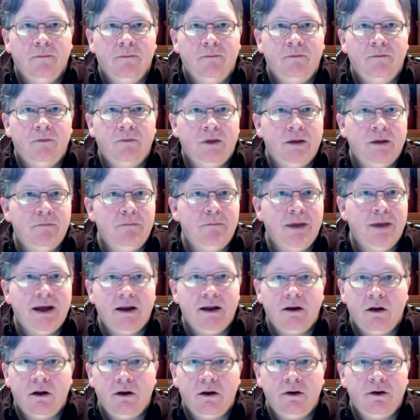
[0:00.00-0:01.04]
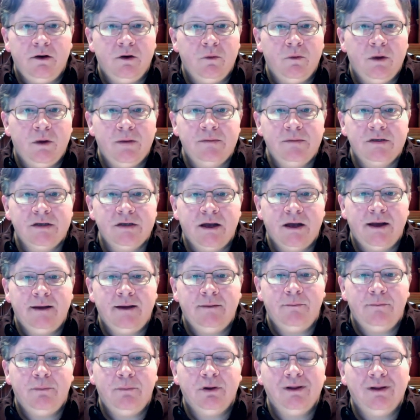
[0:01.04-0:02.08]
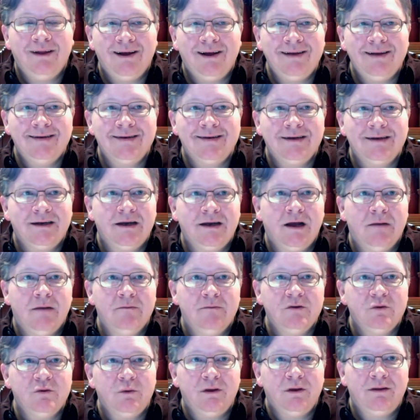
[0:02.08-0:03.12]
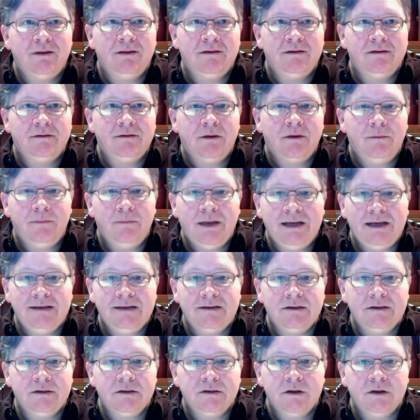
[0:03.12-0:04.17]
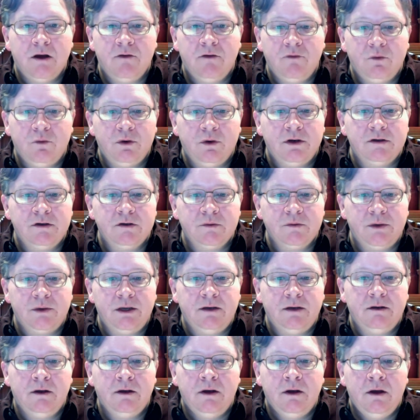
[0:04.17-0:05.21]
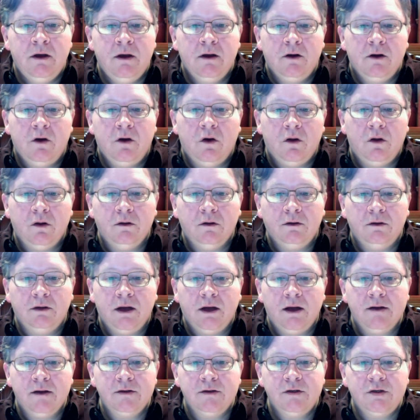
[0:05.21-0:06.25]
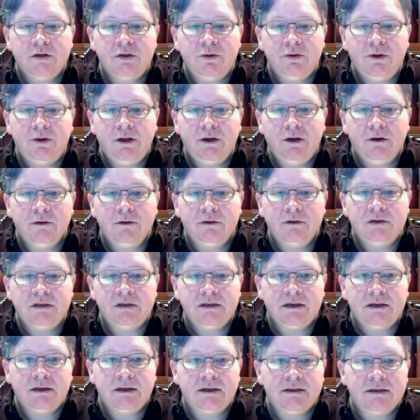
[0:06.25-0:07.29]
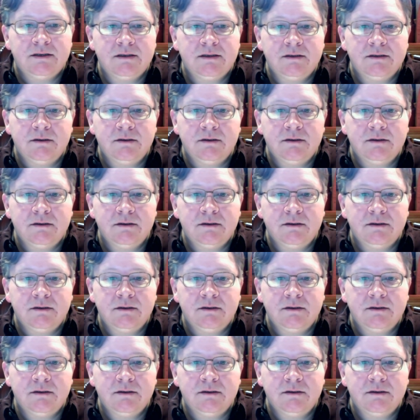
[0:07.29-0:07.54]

embedded onto your website. Plus, it comes with this amazing software suite called Studio 6,